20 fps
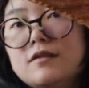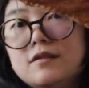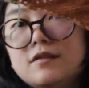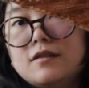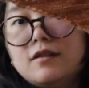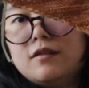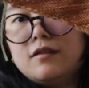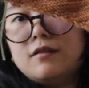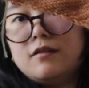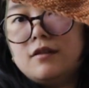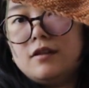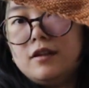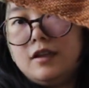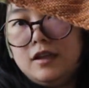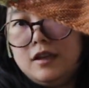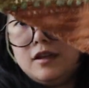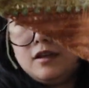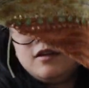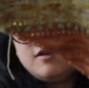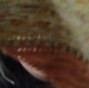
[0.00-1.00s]
So
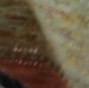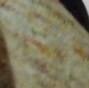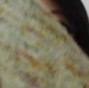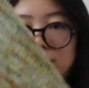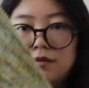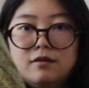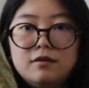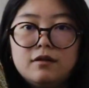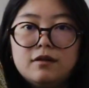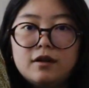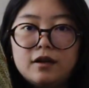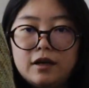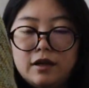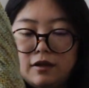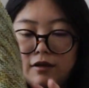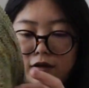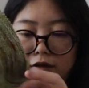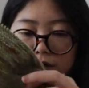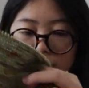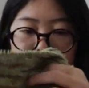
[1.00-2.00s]
really cute. I
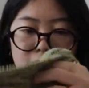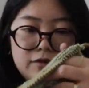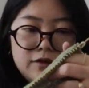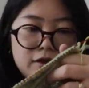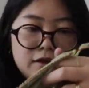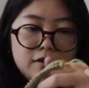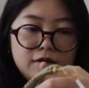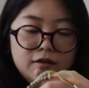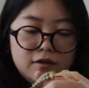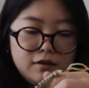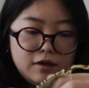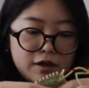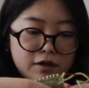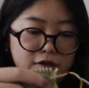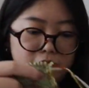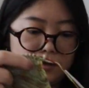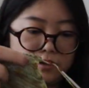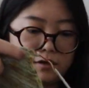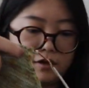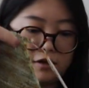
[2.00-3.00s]
love
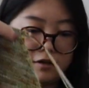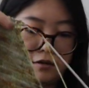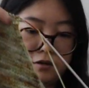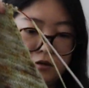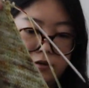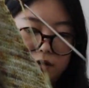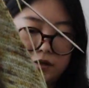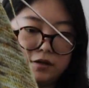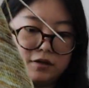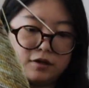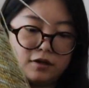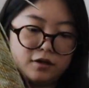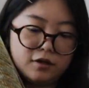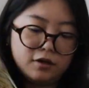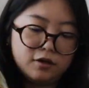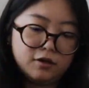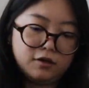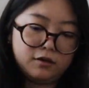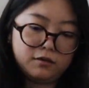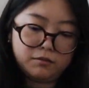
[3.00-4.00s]
how the colors are
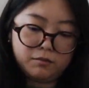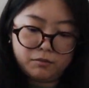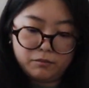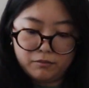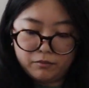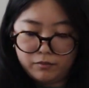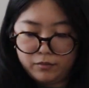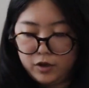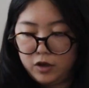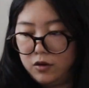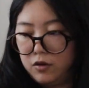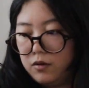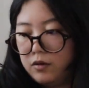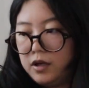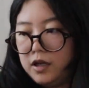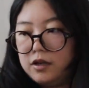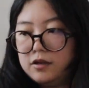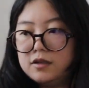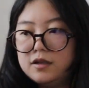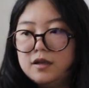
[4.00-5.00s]

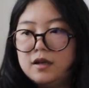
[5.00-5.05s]
going